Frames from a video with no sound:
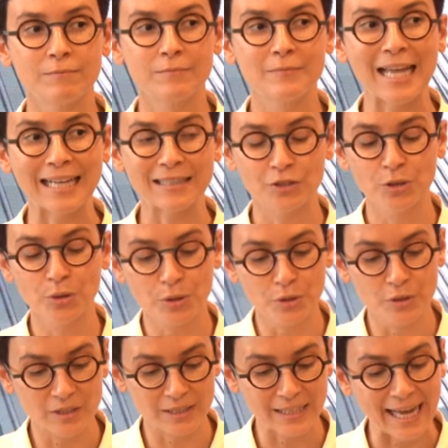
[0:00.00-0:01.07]
that you
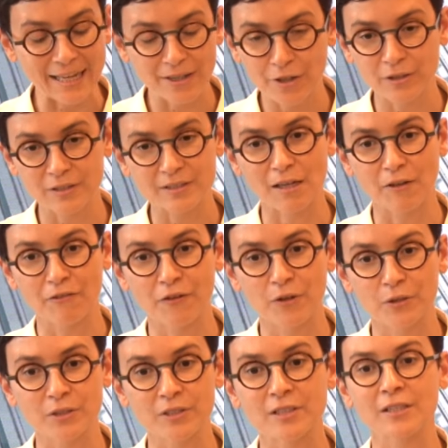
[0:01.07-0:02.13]
could scan your cell
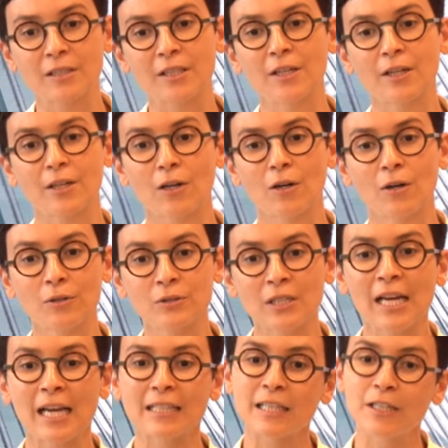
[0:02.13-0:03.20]
phone on the Q R code
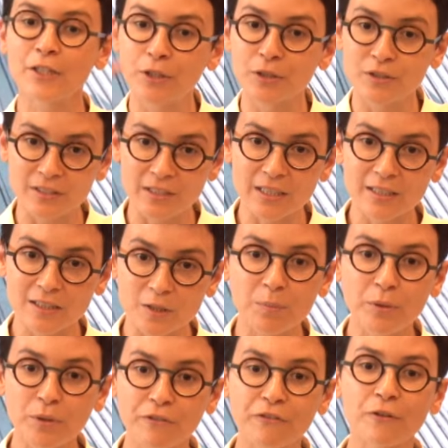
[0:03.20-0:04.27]
and then you could see this
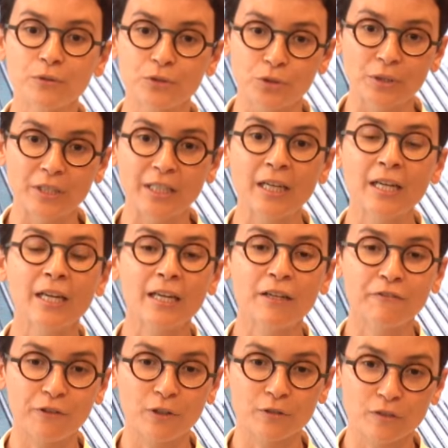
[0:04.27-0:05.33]
beautiful tree
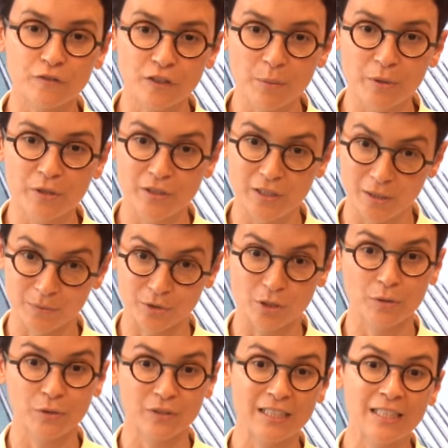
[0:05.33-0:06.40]
in front of the museum. So
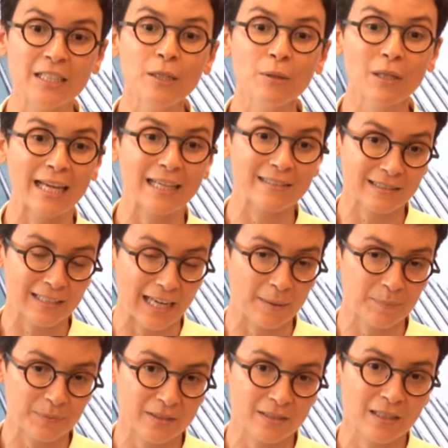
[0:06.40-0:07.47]
you see new
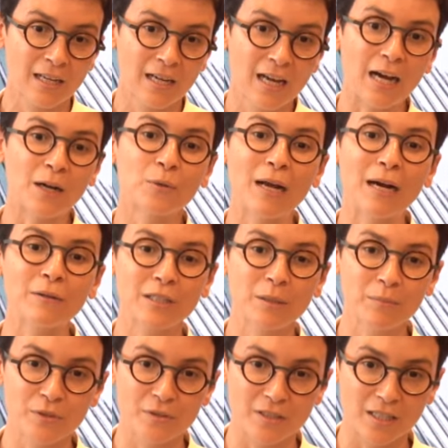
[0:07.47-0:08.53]
landscapes around the
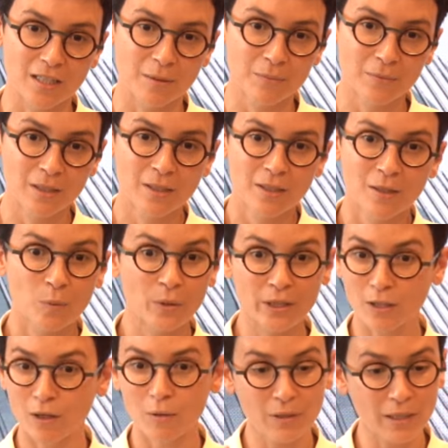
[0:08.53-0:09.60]
museum
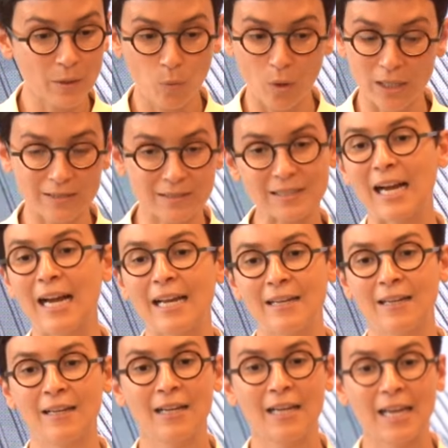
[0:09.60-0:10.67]
with only one
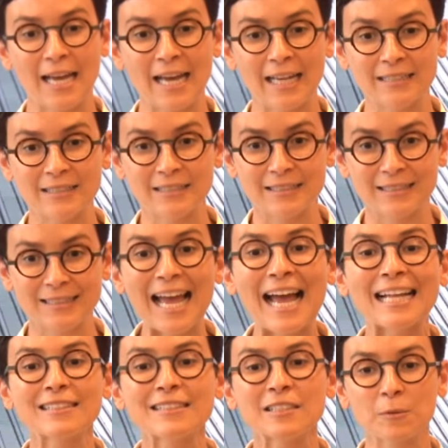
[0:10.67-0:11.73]
sign. And
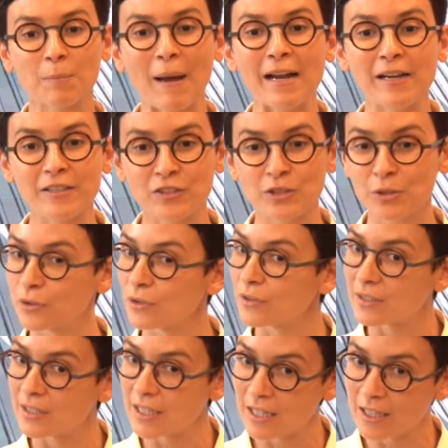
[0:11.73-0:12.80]
that inspires you to
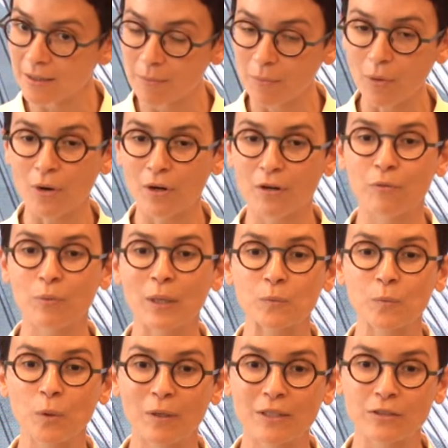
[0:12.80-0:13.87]
see more of
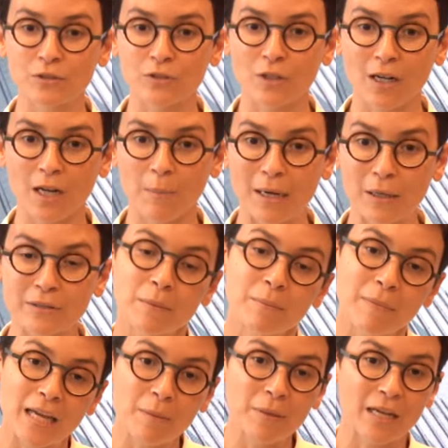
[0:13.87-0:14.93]
what we want to talk about and
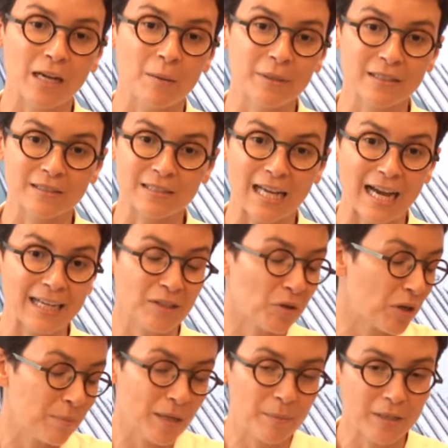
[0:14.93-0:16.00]
maybe come inside
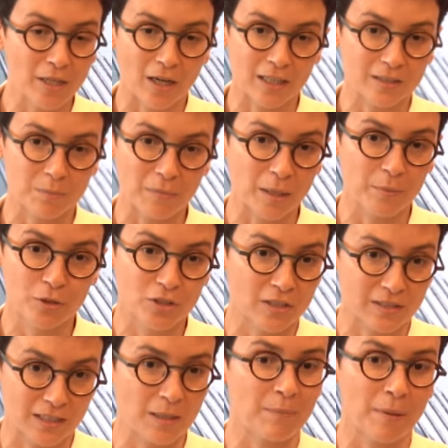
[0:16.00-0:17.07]
or maybe not. Maybe you
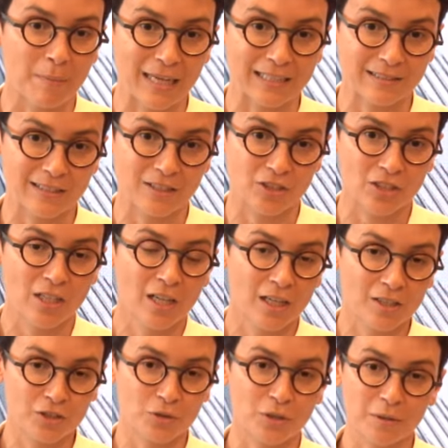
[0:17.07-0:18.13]
just keep a message,
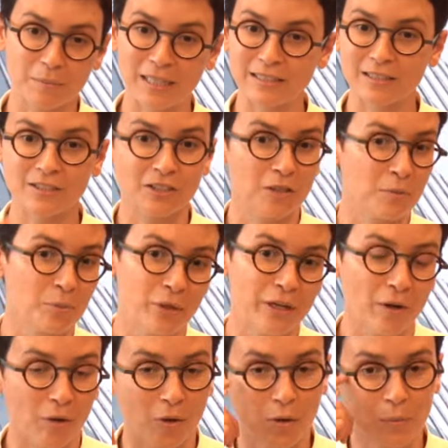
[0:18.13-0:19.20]
a short message, and you
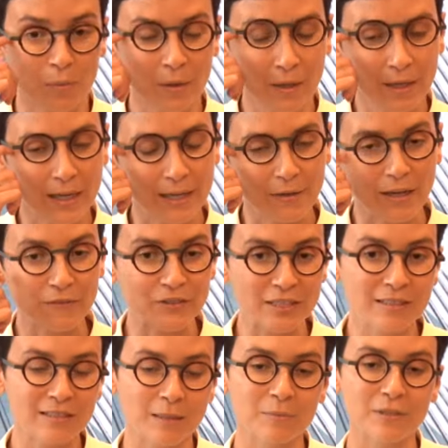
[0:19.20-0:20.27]
bring home and you have
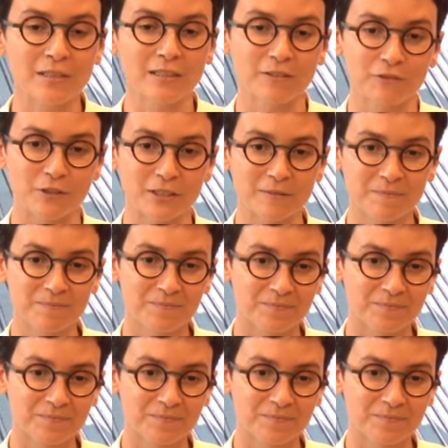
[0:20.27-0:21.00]
seen something different.